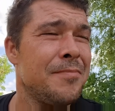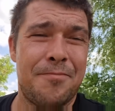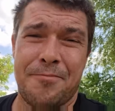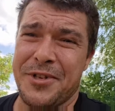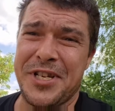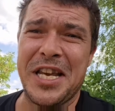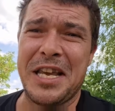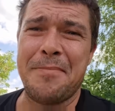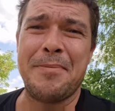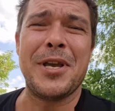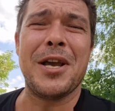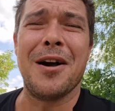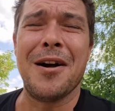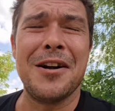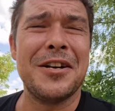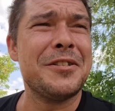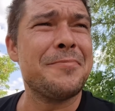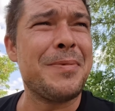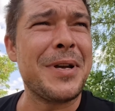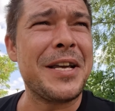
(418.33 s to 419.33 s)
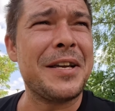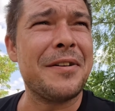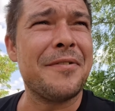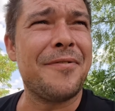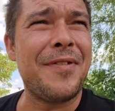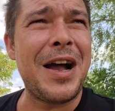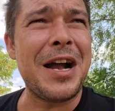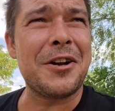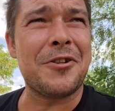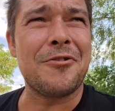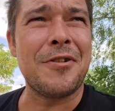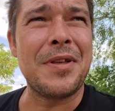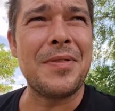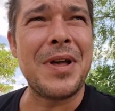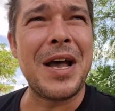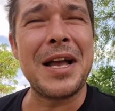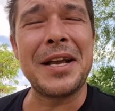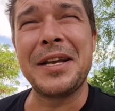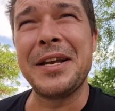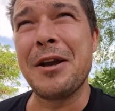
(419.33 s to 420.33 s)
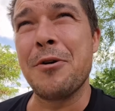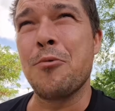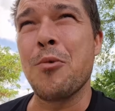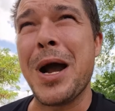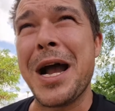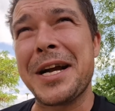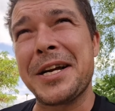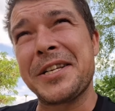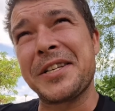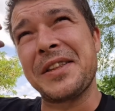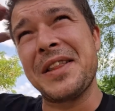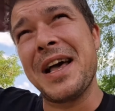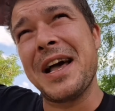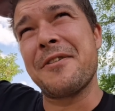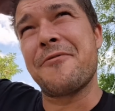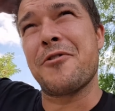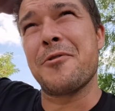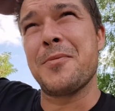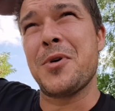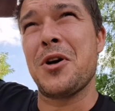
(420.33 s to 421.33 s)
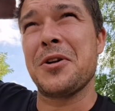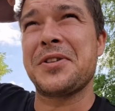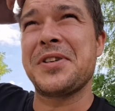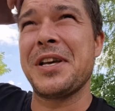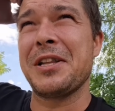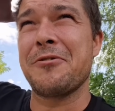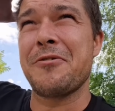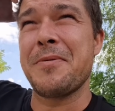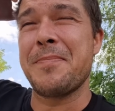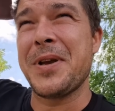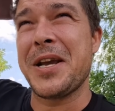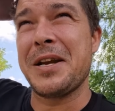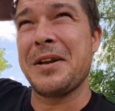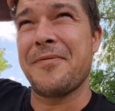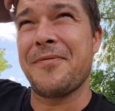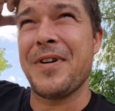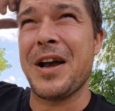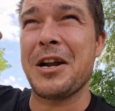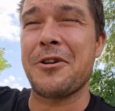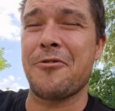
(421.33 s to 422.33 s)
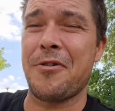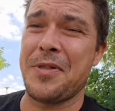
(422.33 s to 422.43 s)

TBIs being a factor in that, you know, whacks to the head from artillery being a factor